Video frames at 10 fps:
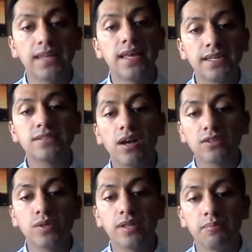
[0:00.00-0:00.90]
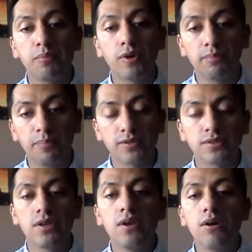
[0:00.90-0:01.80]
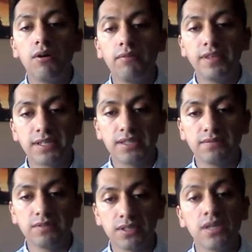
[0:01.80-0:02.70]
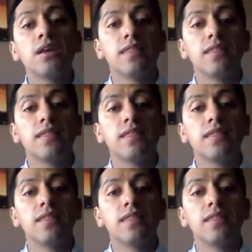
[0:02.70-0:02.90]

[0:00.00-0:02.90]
and that is actually the purpose of this activity.